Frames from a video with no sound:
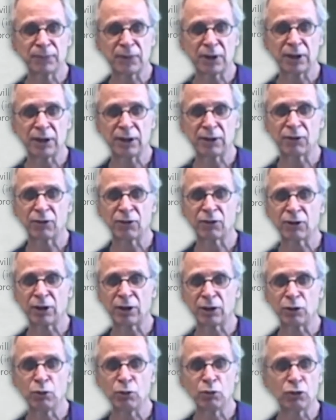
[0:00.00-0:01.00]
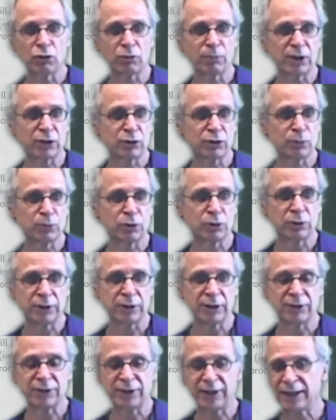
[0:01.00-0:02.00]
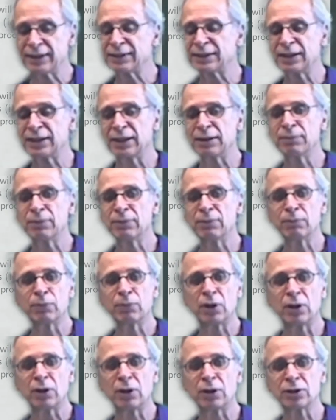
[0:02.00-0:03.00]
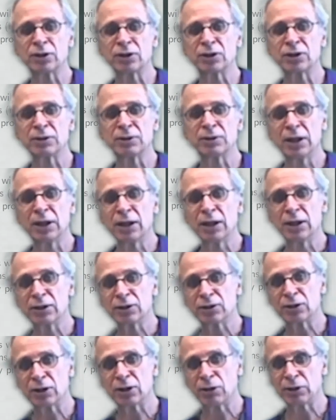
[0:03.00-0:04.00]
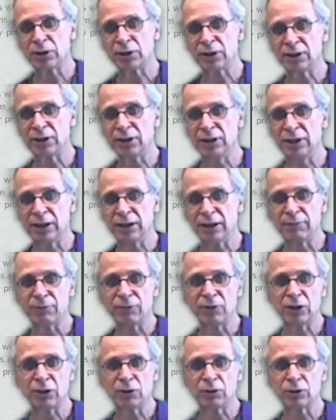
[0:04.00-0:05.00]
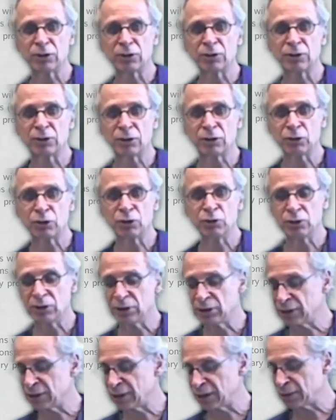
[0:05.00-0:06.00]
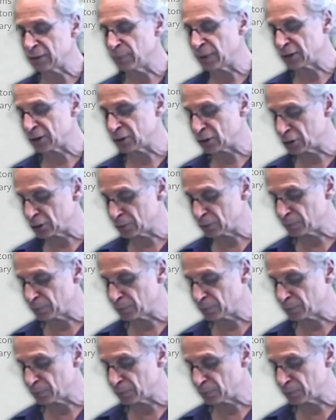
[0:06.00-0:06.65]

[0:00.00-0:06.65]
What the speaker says: It's used much more in the SEM parts. So in a TEM, we don't use it that much.